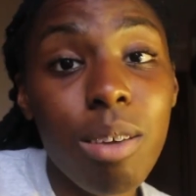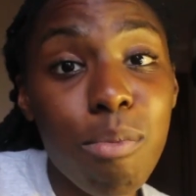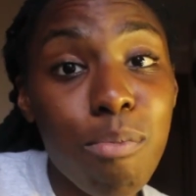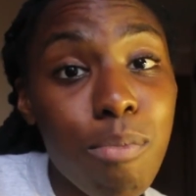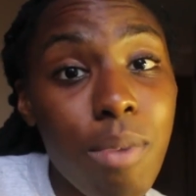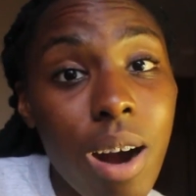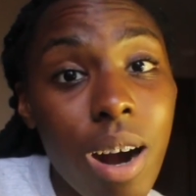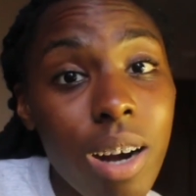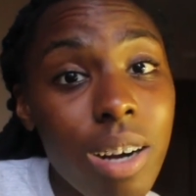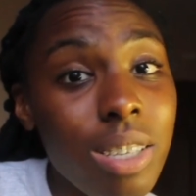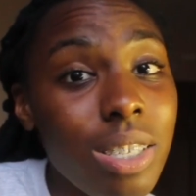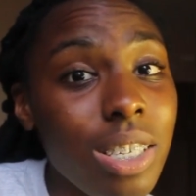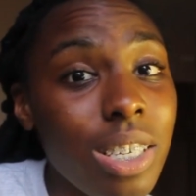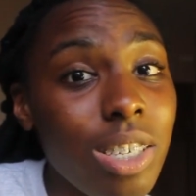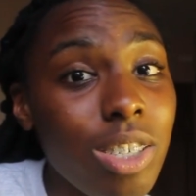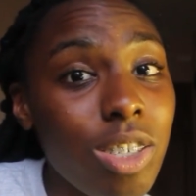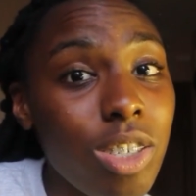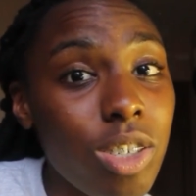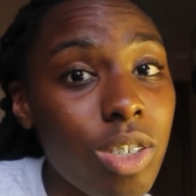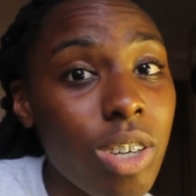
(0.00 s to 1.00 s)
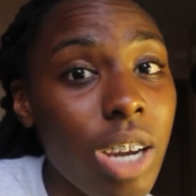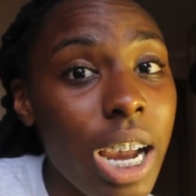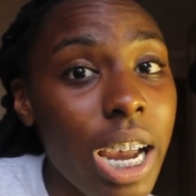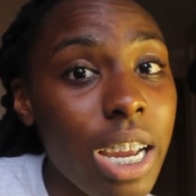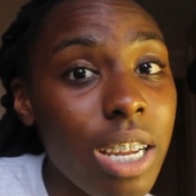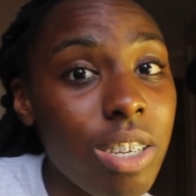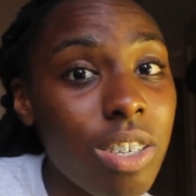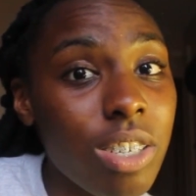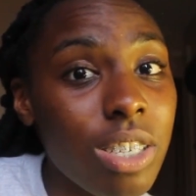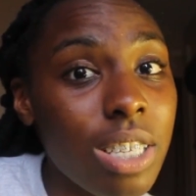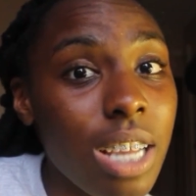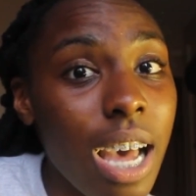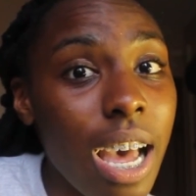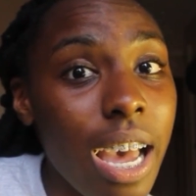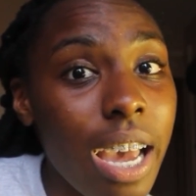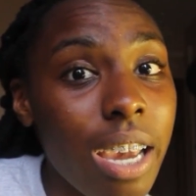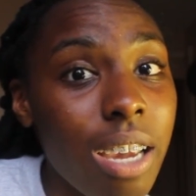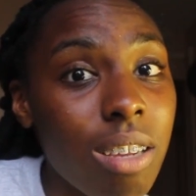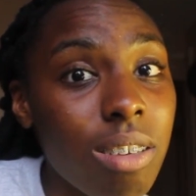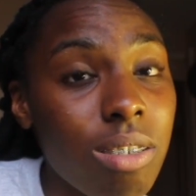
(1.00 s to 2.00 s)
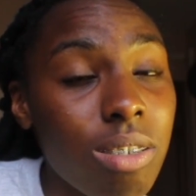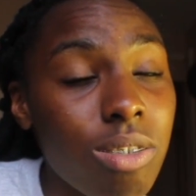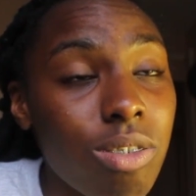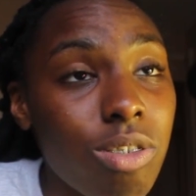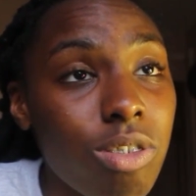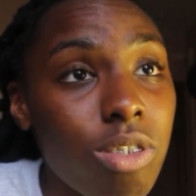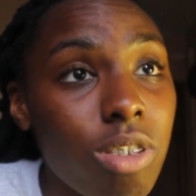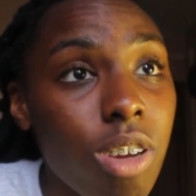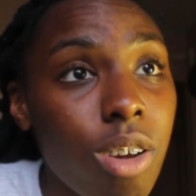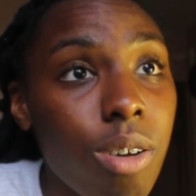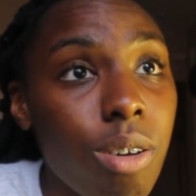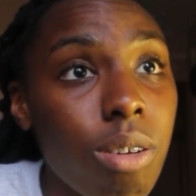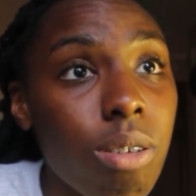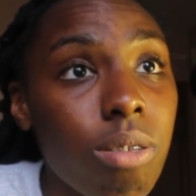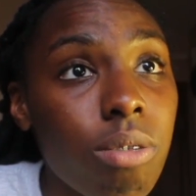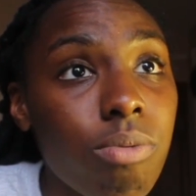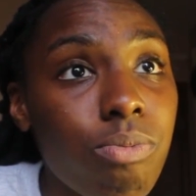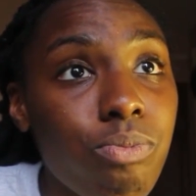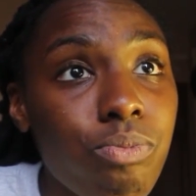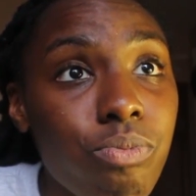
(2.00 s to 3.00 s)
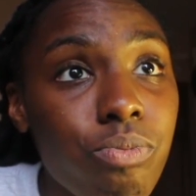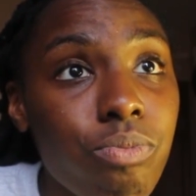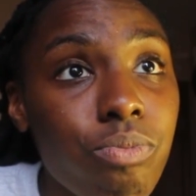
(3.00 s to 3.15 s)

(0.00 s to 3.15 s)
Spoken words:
Mars is trying your sign, so